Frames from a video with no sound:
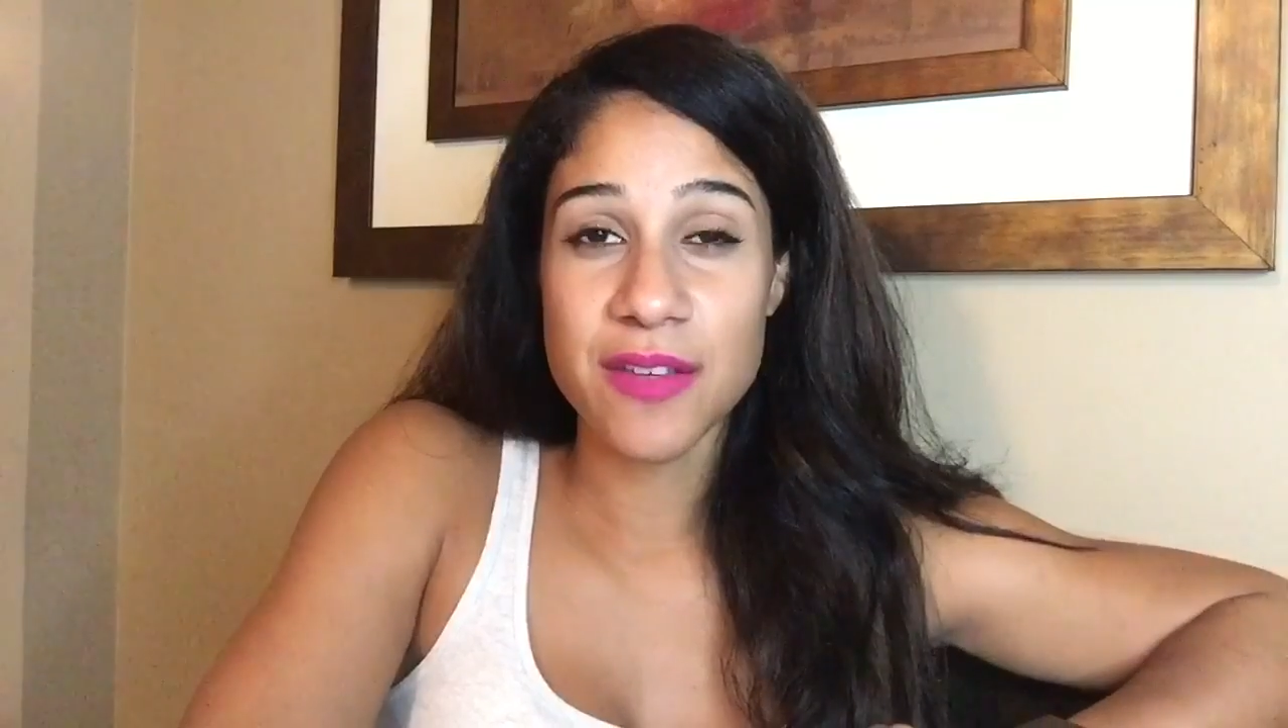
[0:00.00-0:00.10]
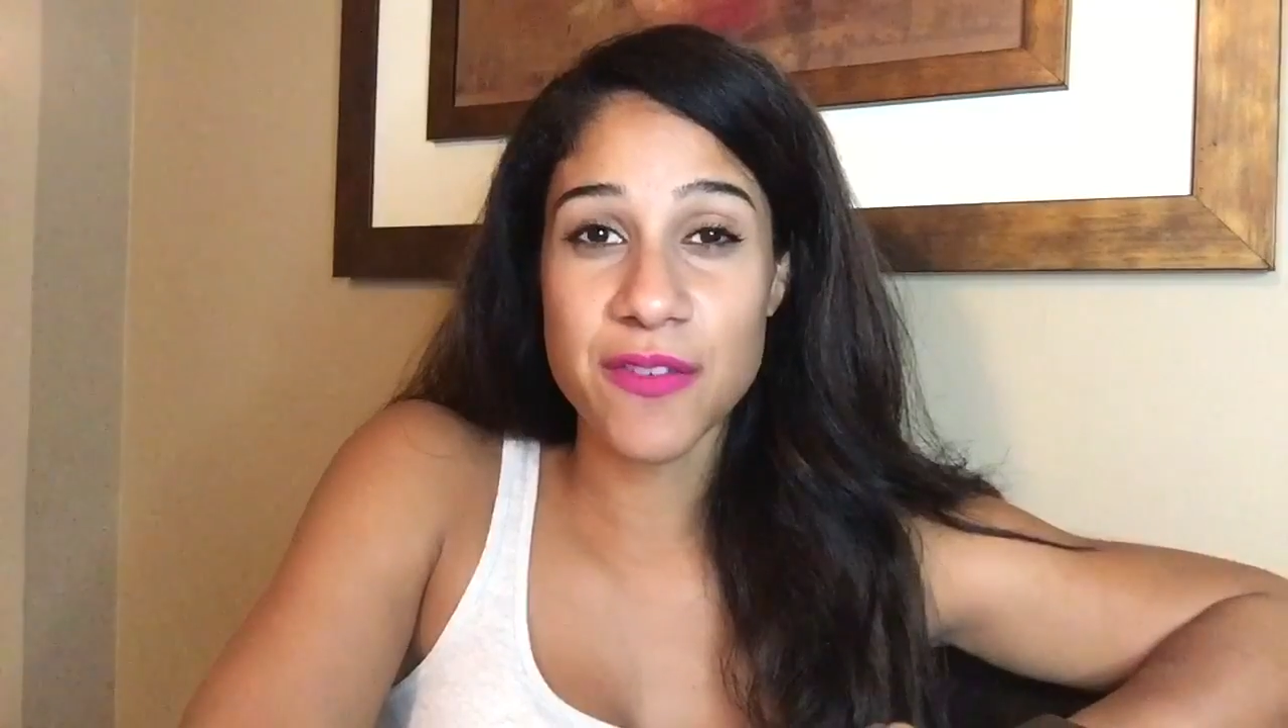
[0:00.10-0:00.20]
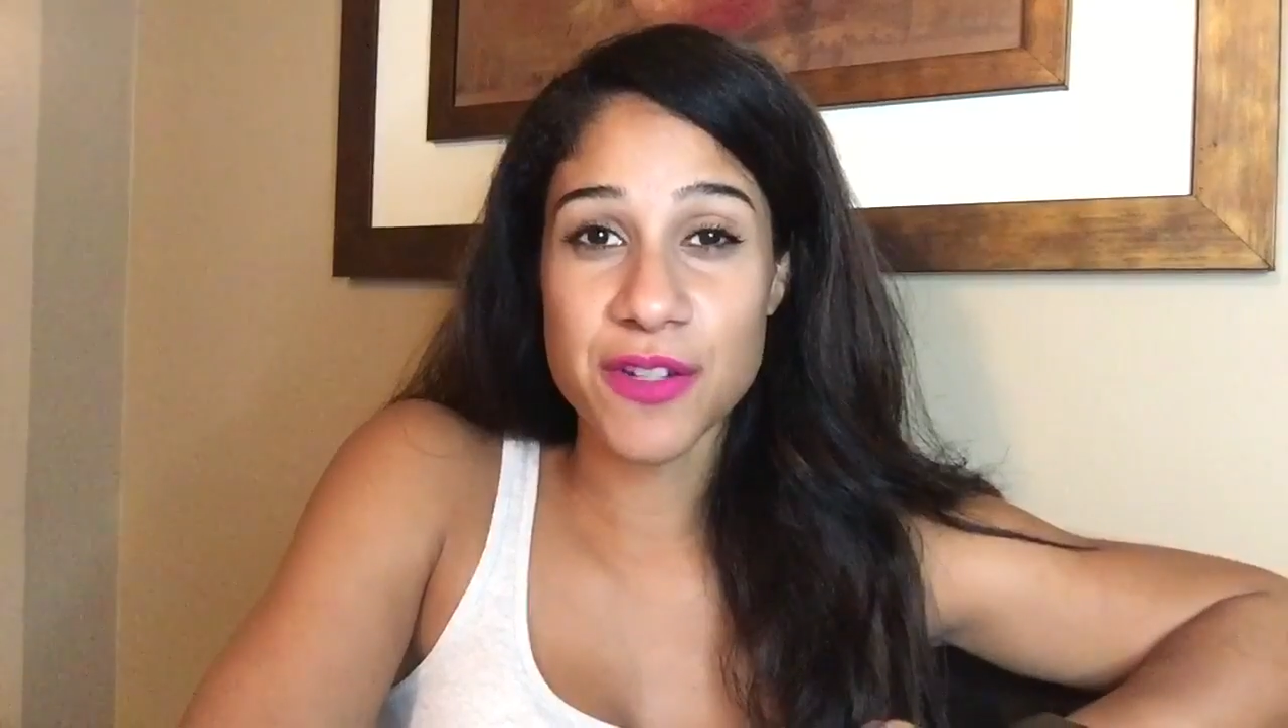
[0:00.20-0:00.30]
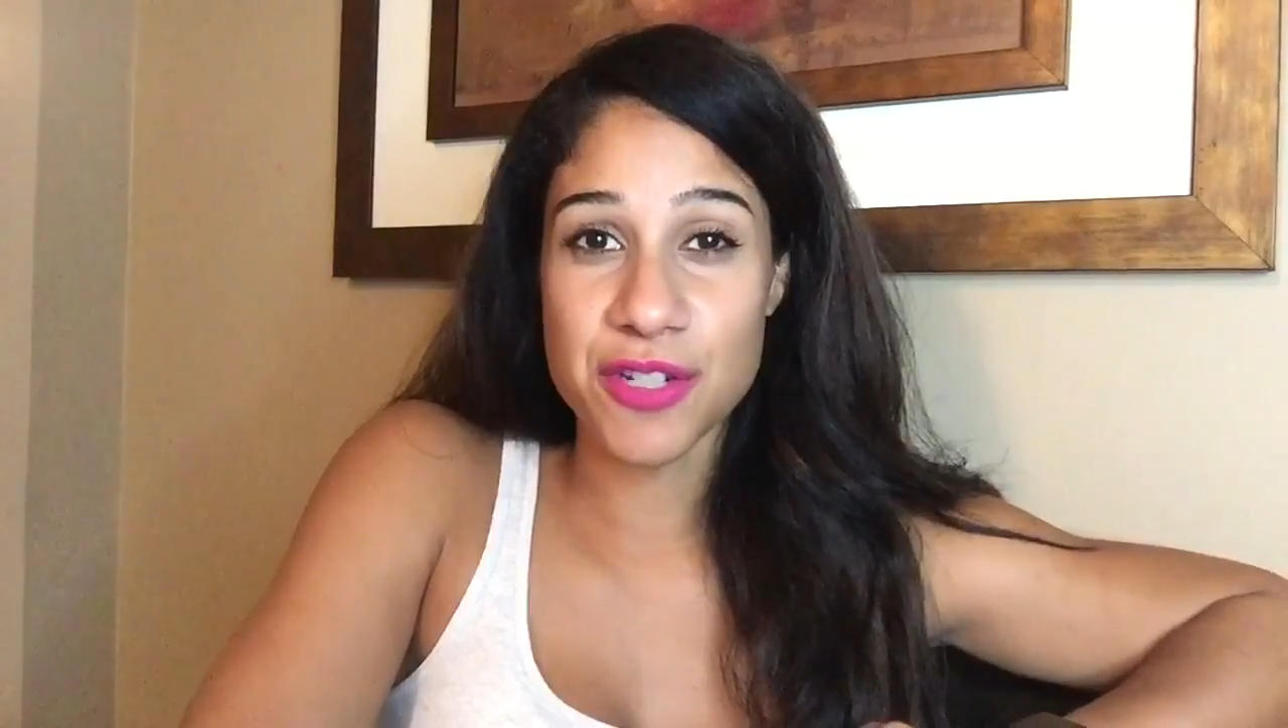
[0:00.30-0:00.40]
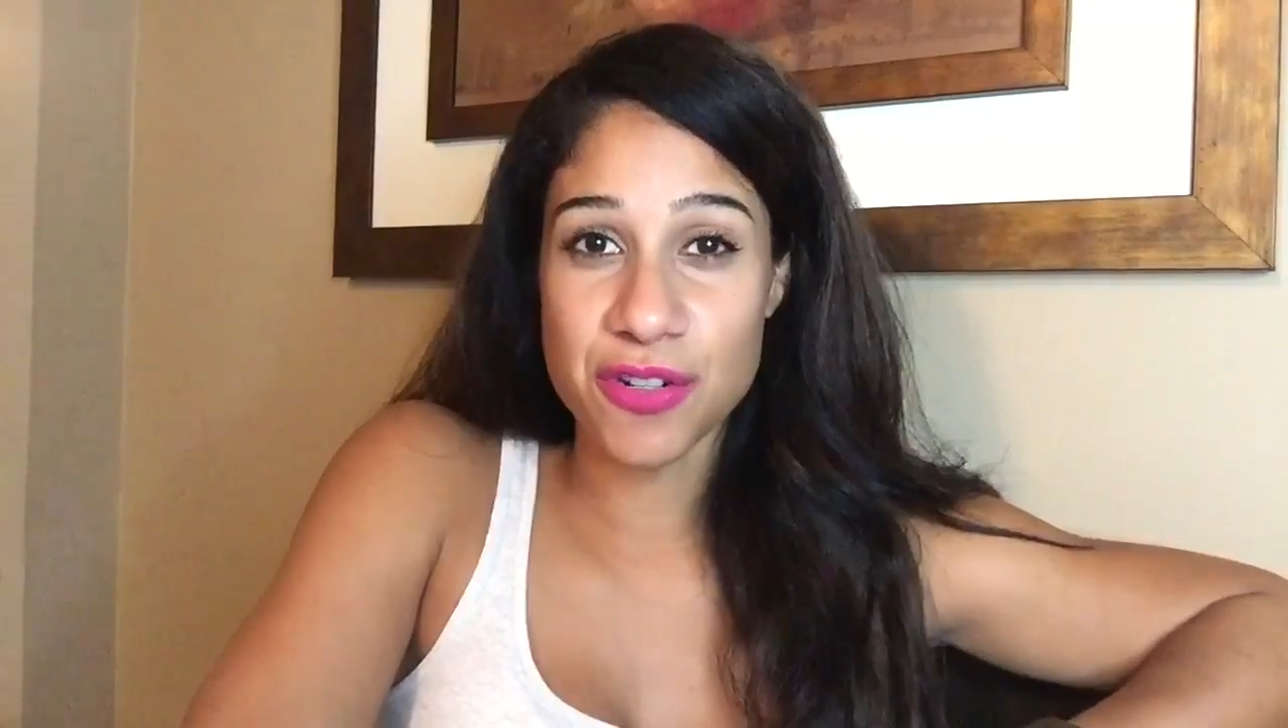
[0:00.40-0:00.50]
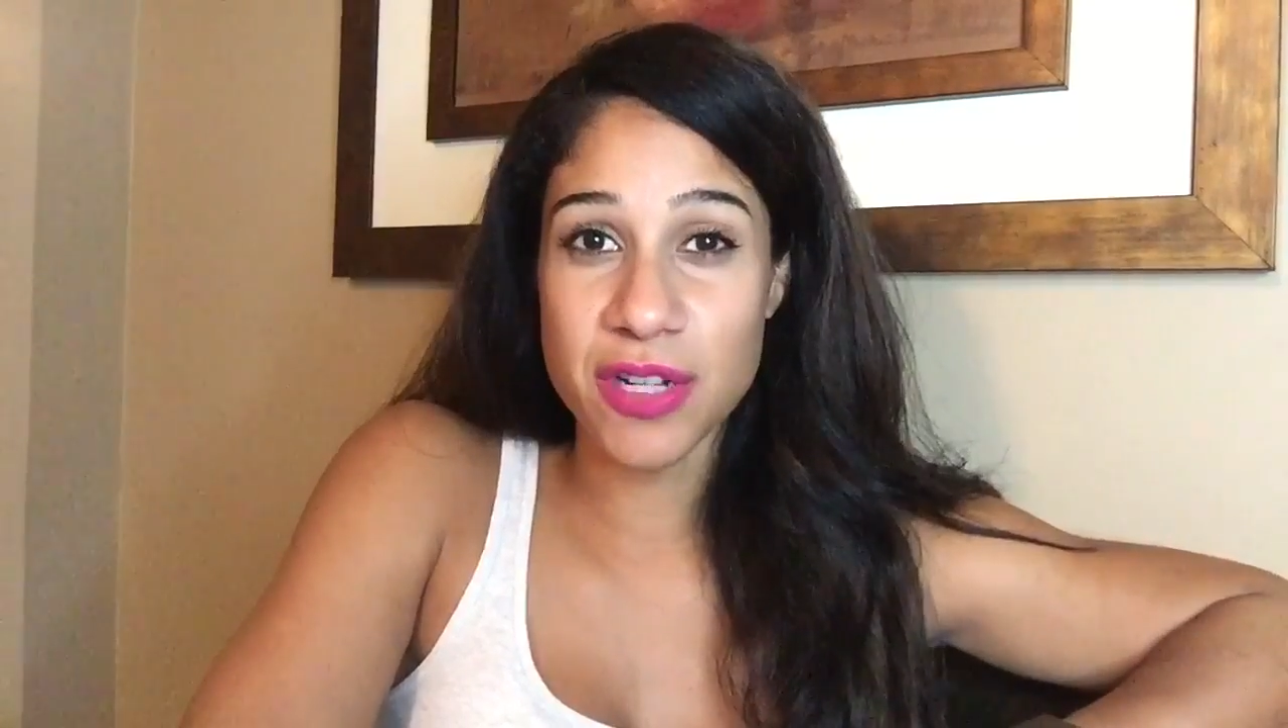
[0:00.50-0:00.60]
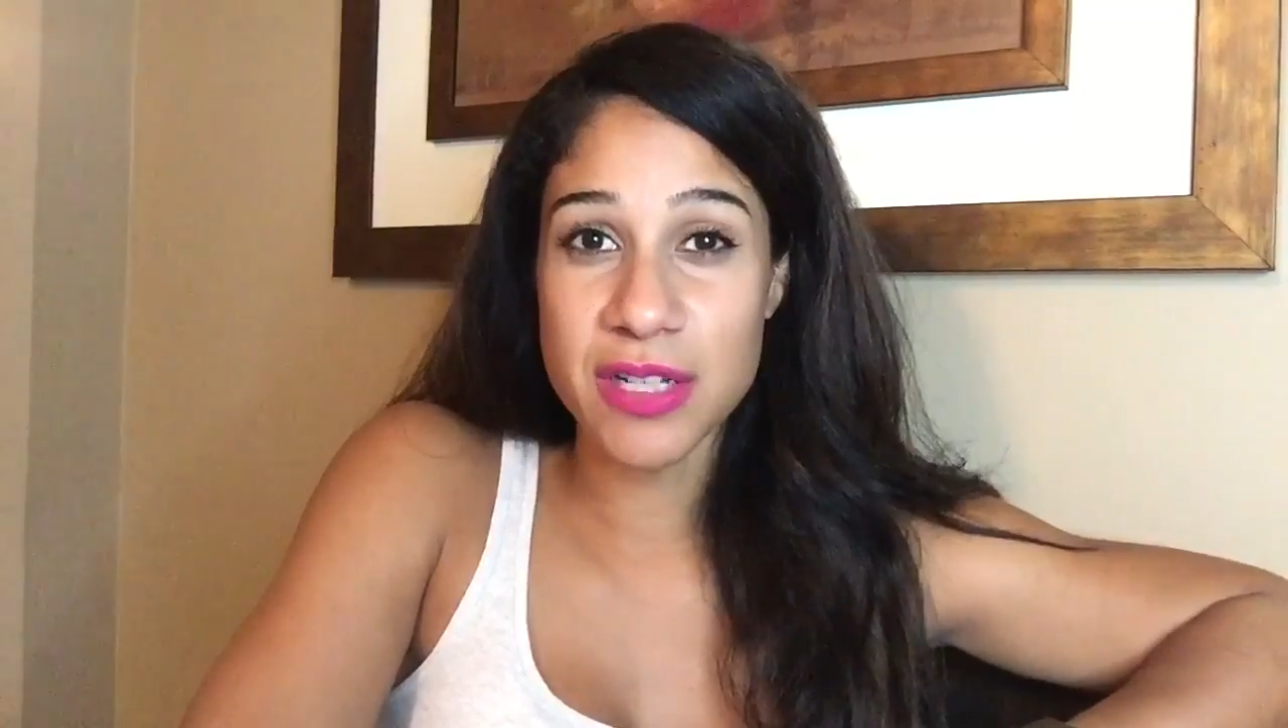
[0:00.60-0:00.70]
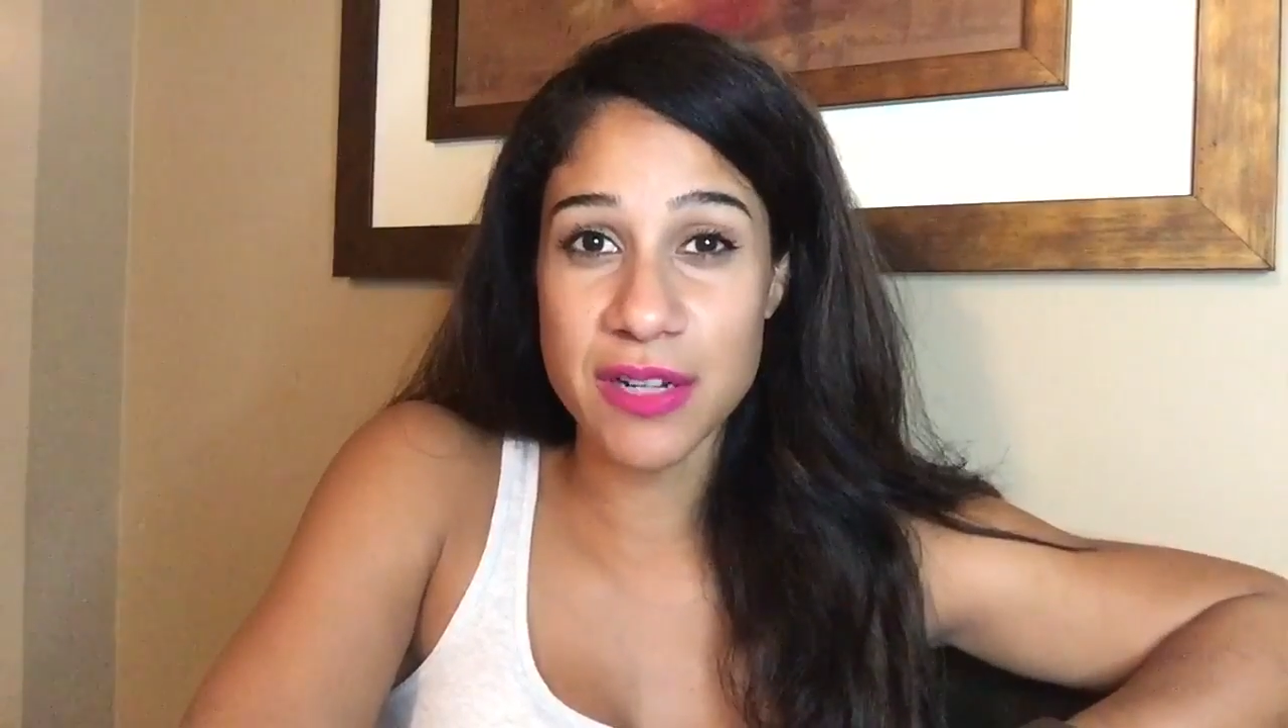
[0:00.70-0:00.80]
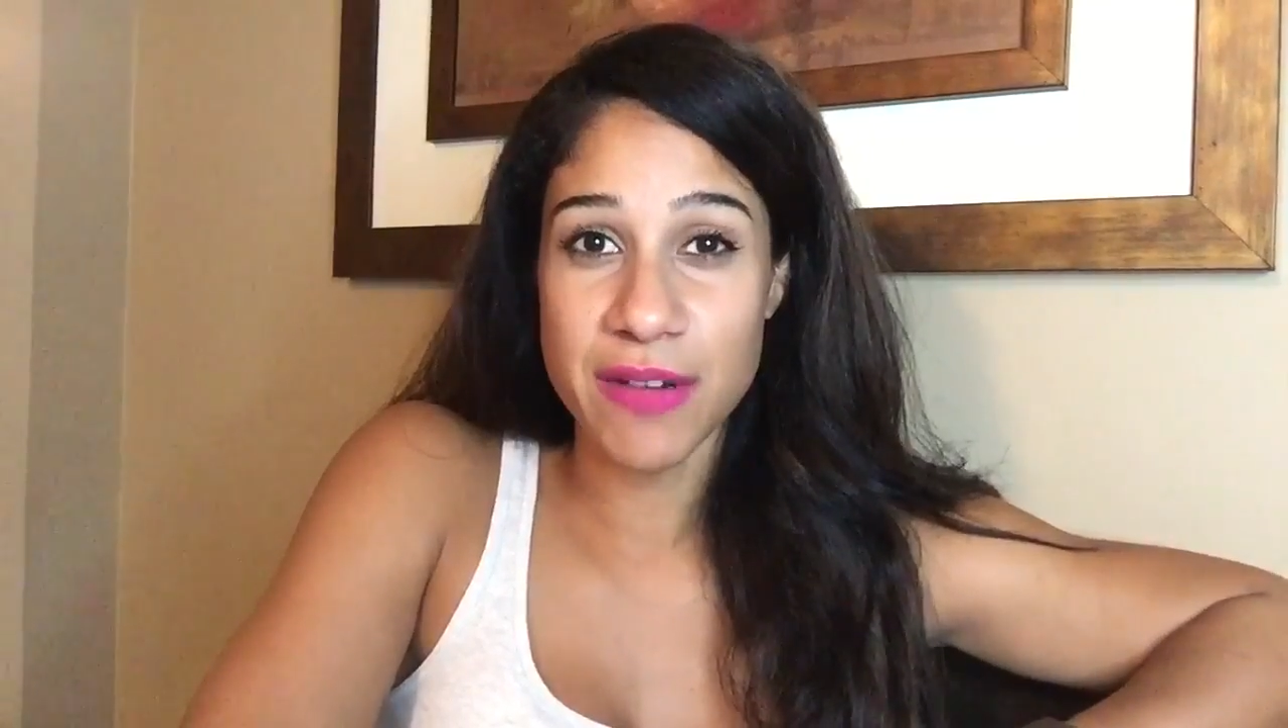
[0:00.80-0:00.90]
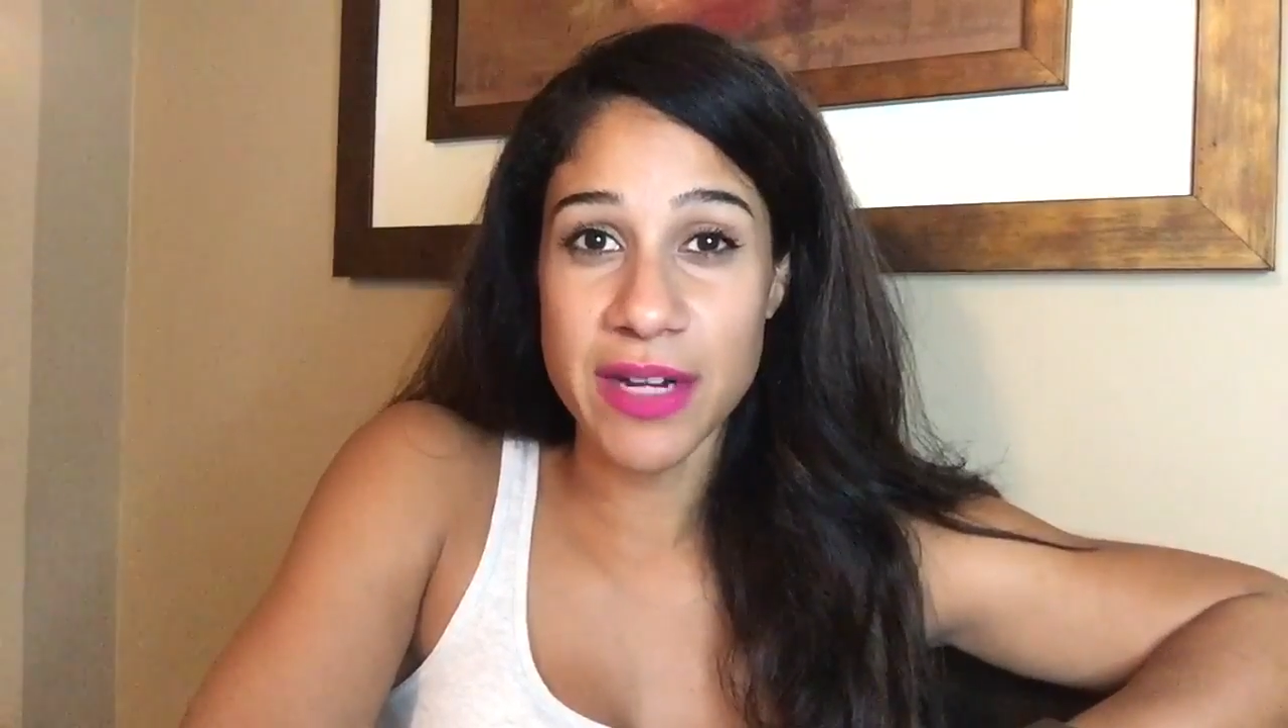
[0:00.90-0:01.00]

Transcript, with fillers: if you're struggling